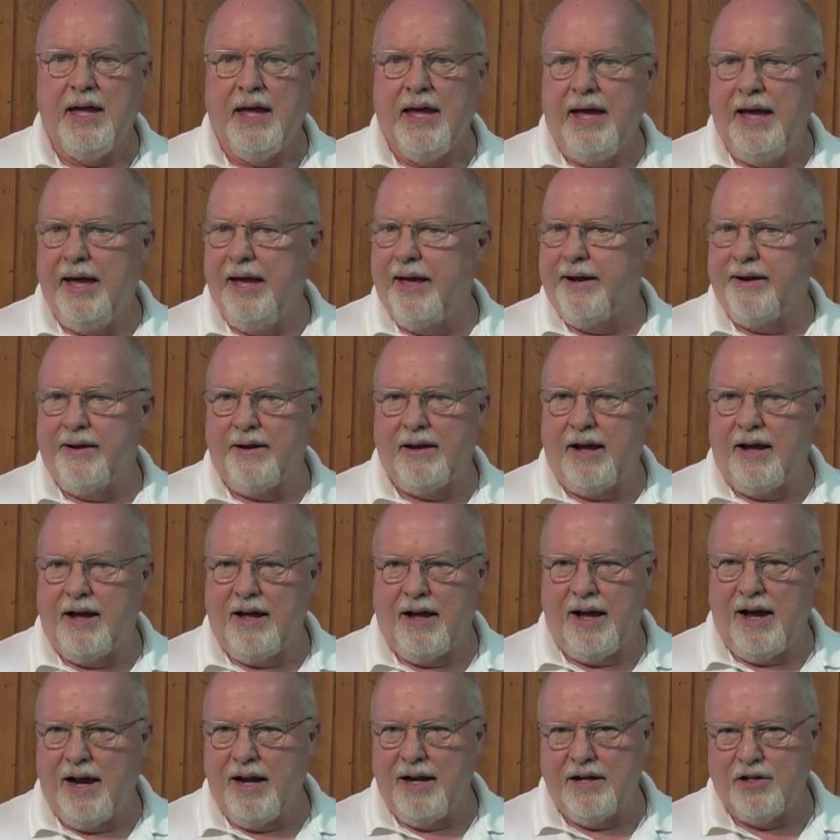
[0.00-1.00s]
And
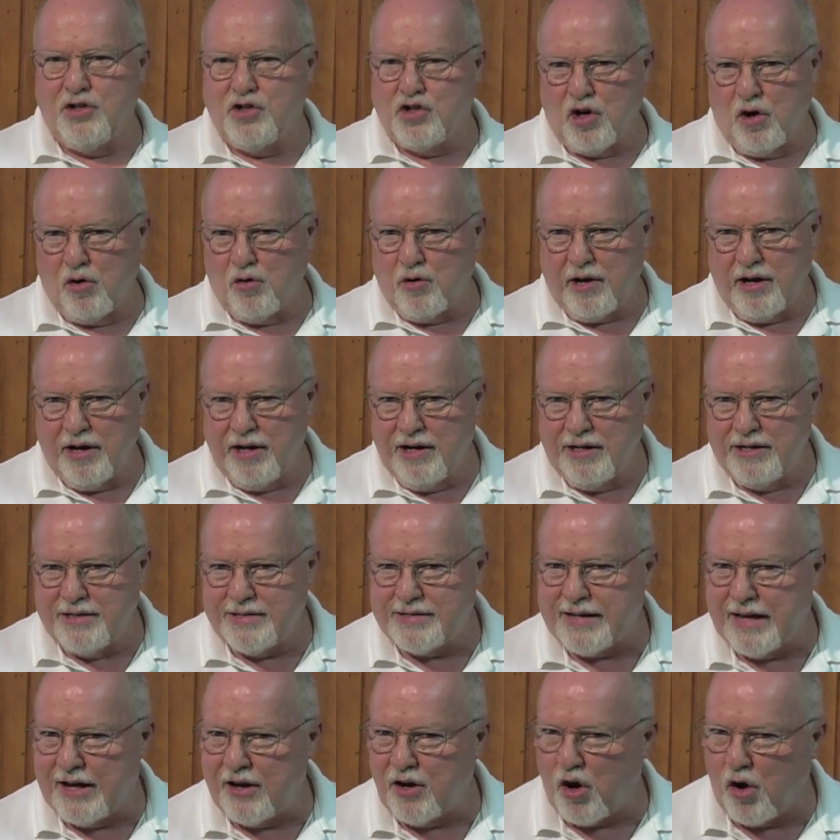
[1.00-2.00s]
I jokingly
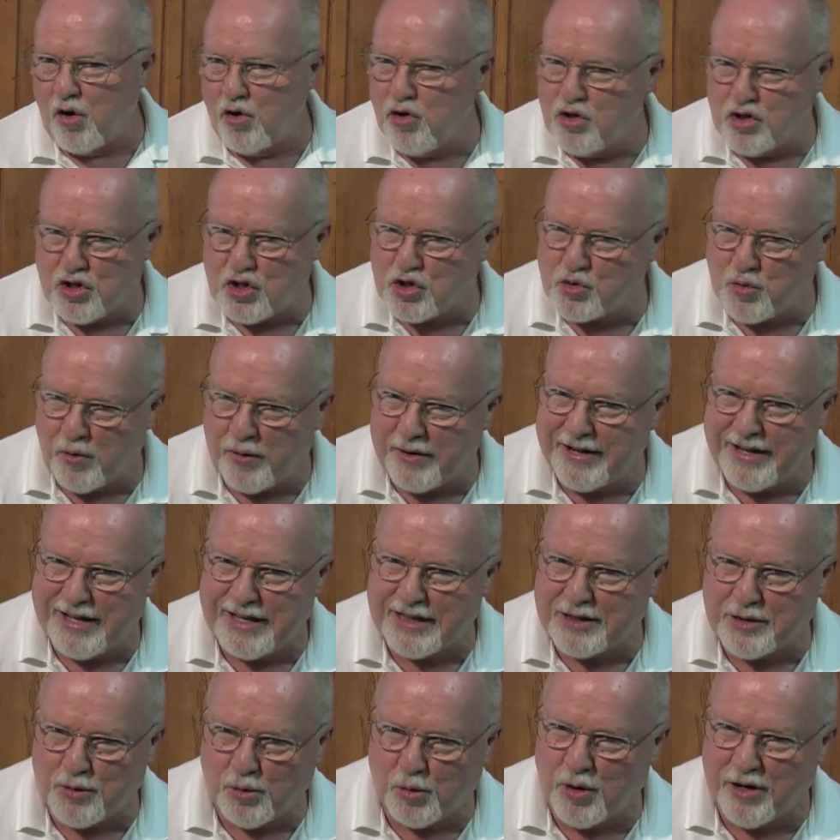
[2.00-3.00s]
said, oh, you just want to
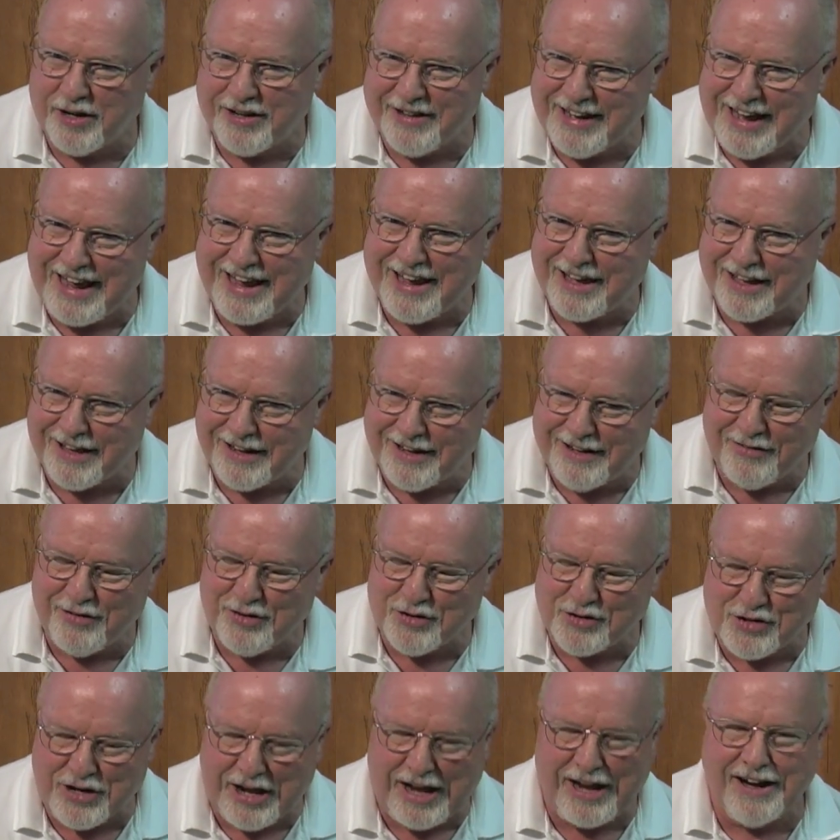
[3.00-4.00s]
get the word naked in the
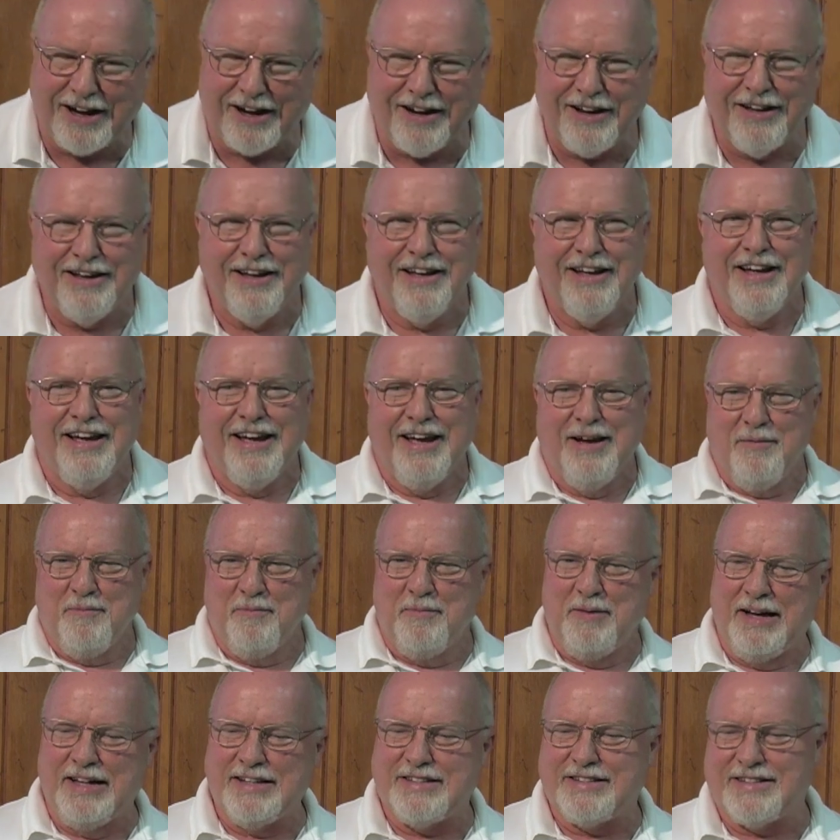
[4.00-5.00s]
title.
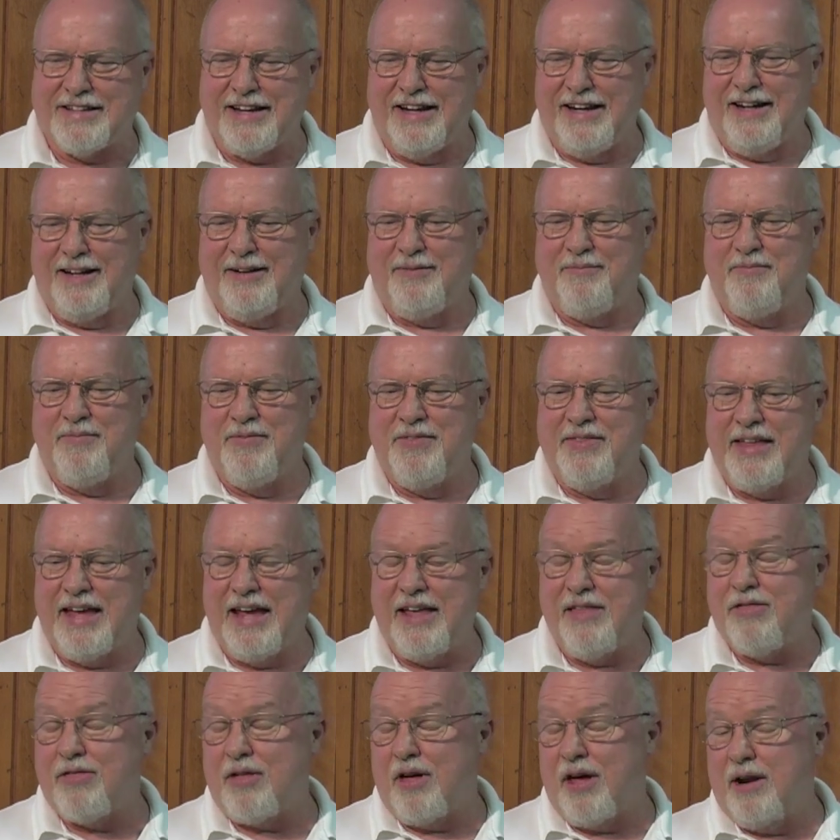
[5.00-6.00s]
But
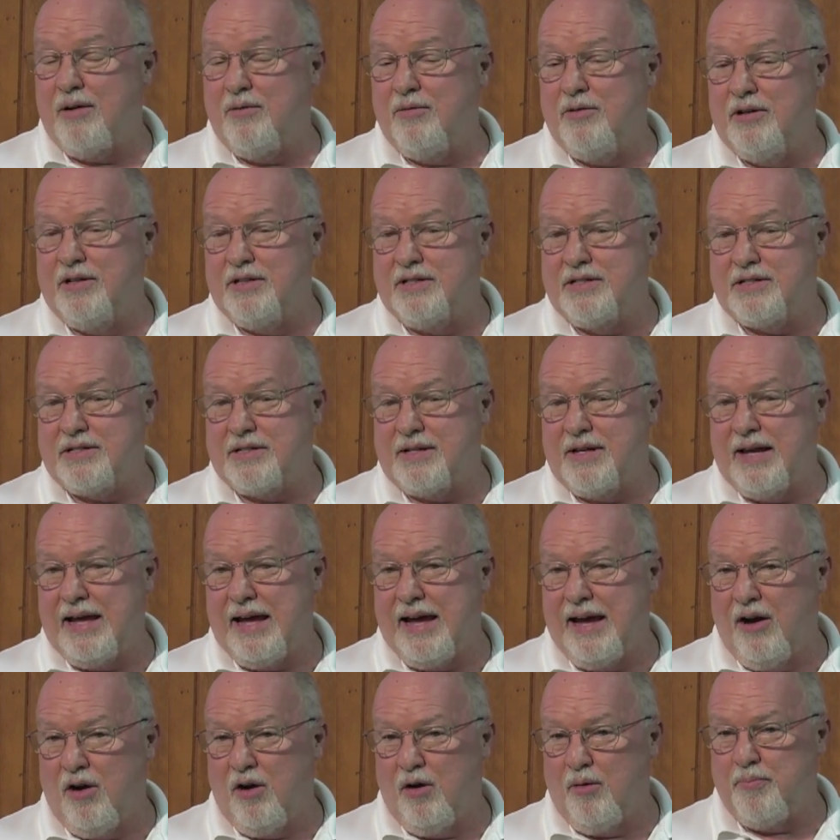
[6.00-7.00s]
they thought it would
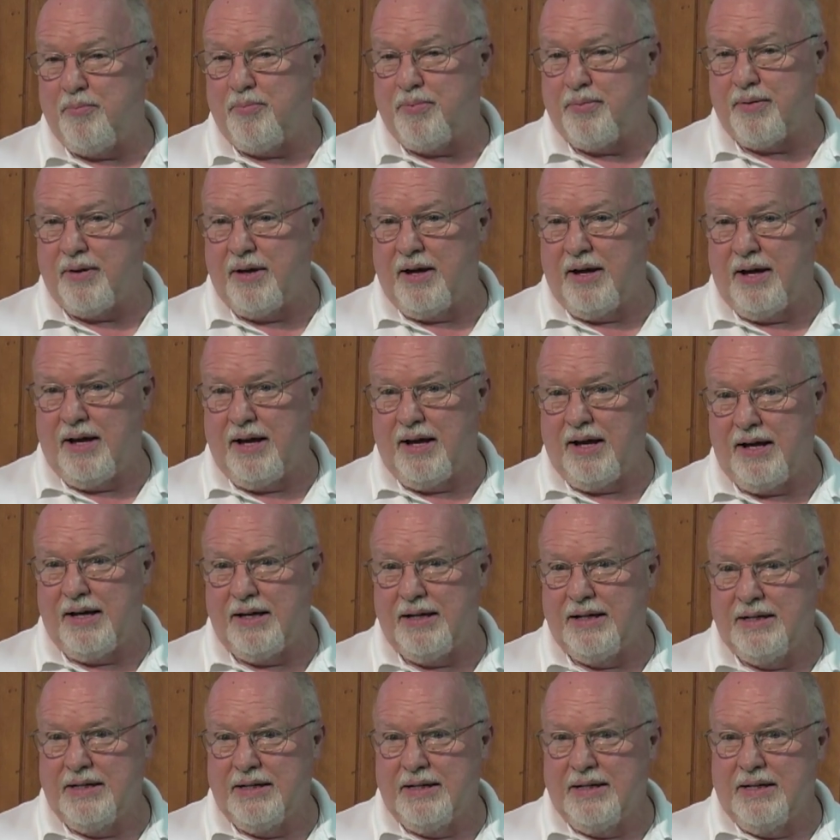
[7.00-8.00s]
help
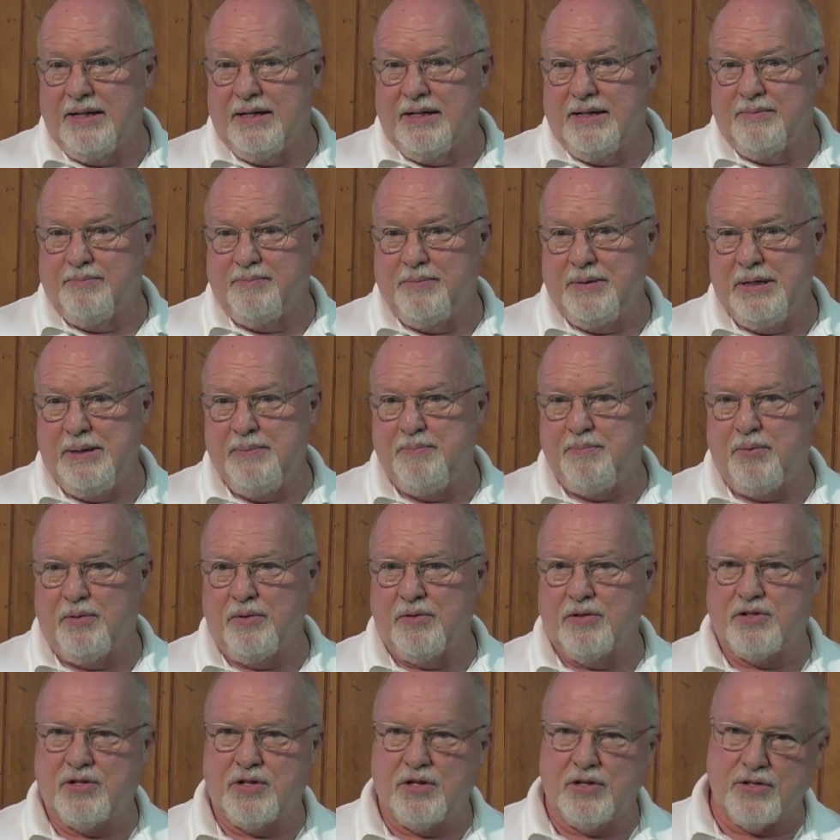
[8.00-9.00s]
people
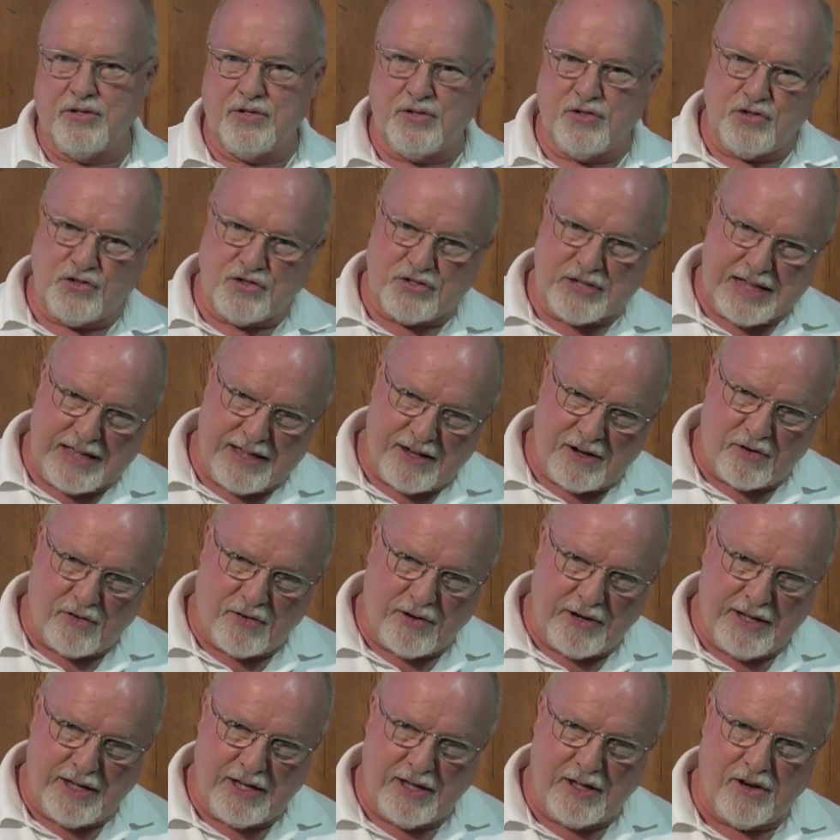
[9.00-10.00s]
to center
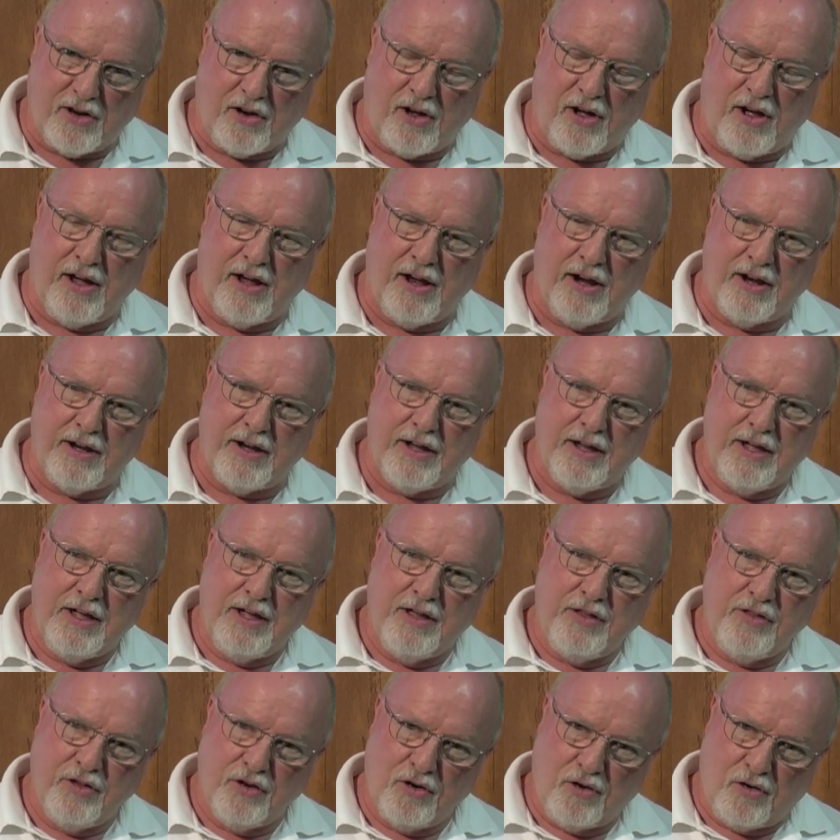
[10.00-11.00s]
in on
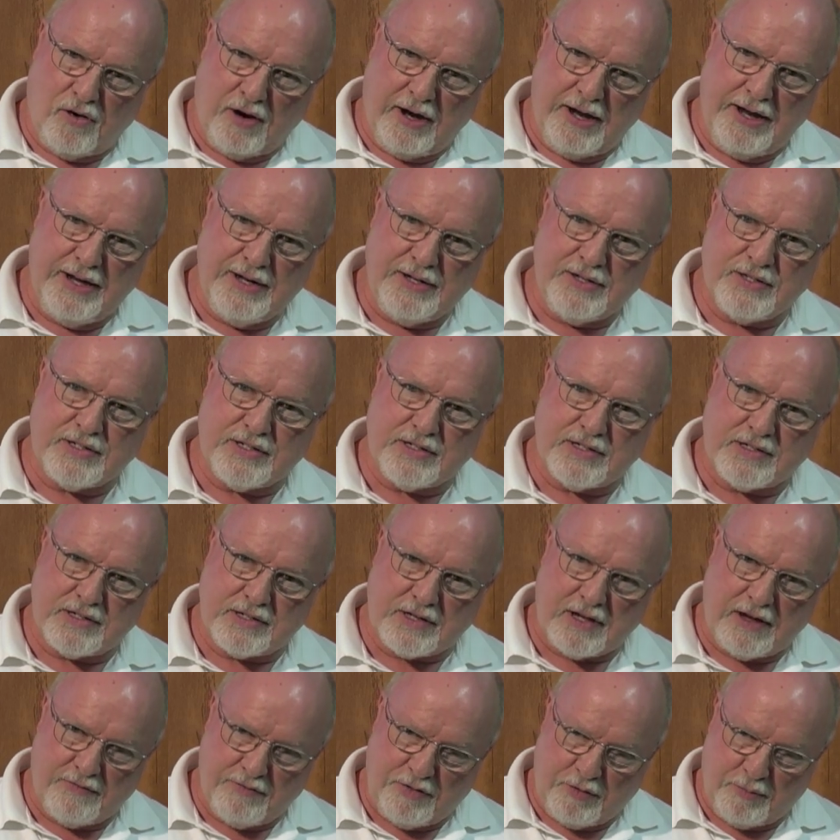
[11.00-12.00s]
the grace
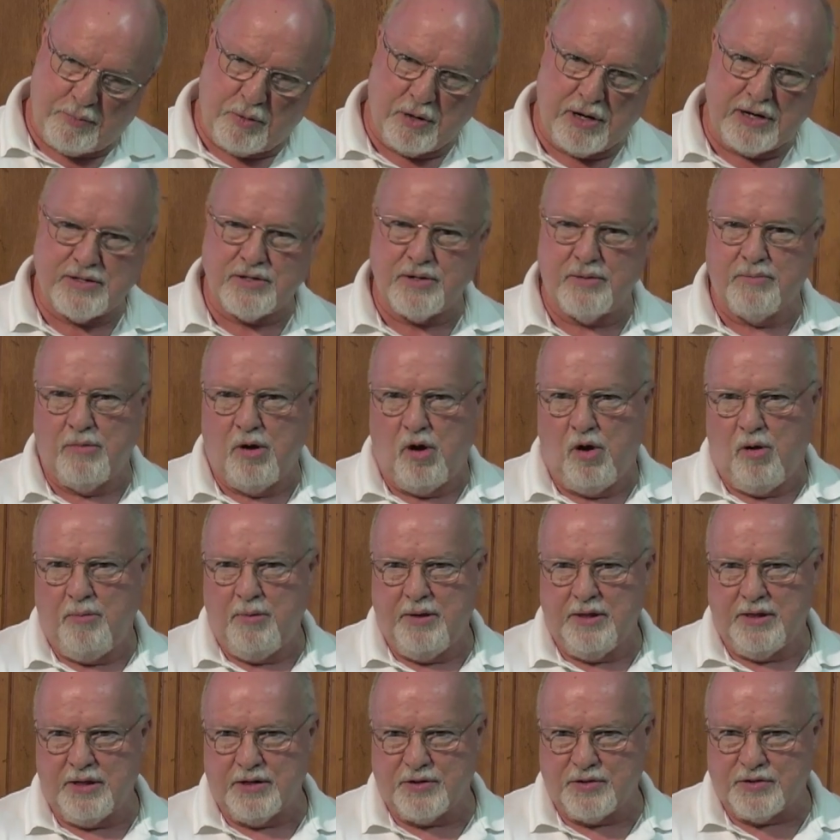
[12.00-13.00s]
of the present
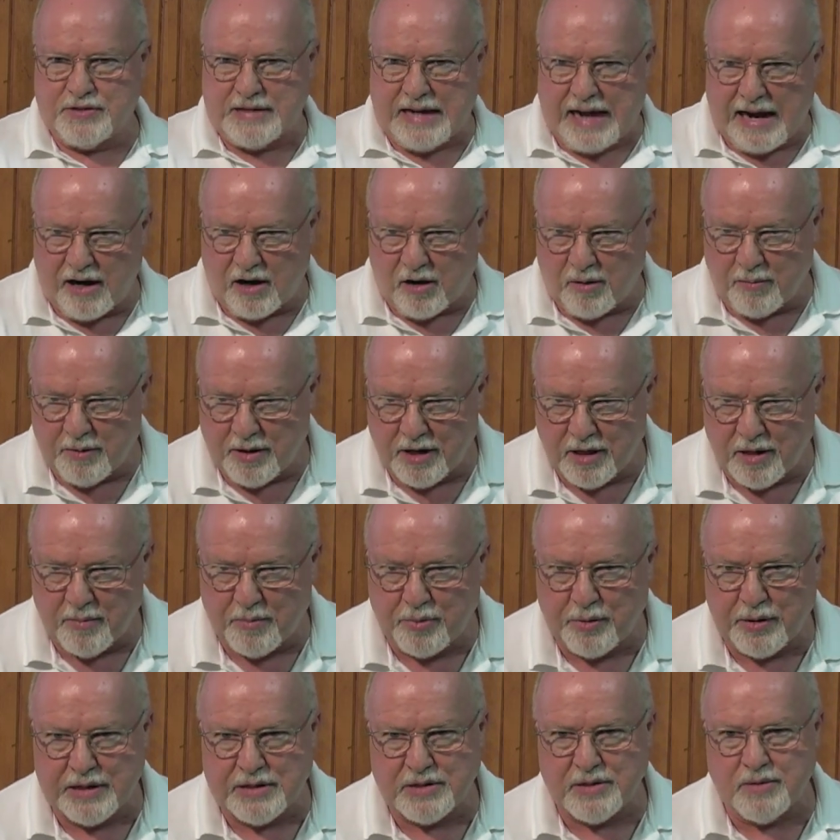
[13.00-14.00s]
moment, the sacrament of the
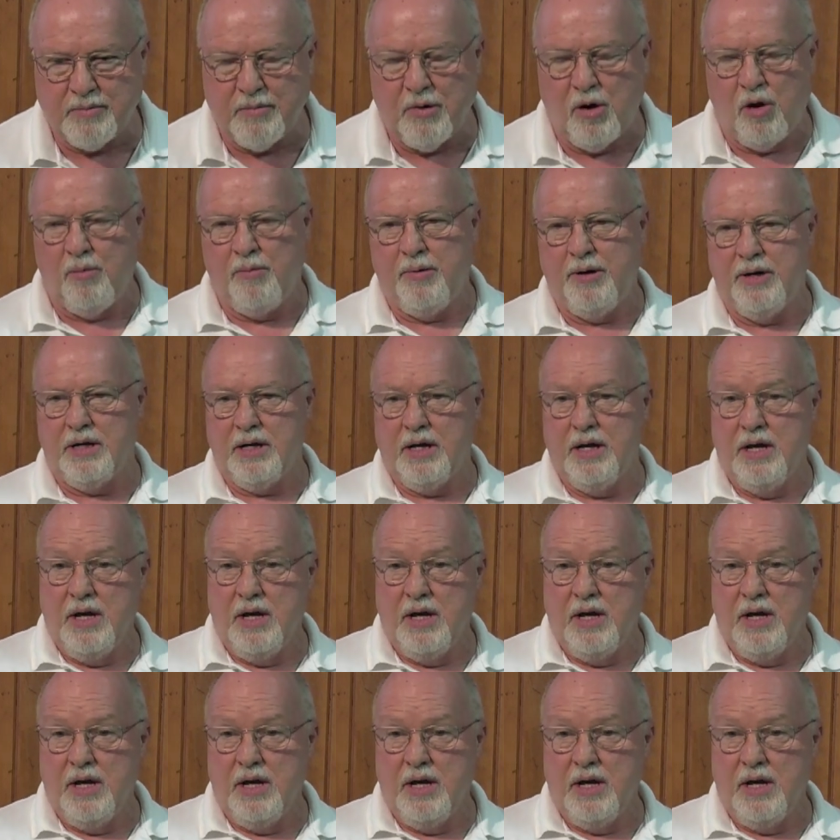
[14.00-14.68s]
present moment,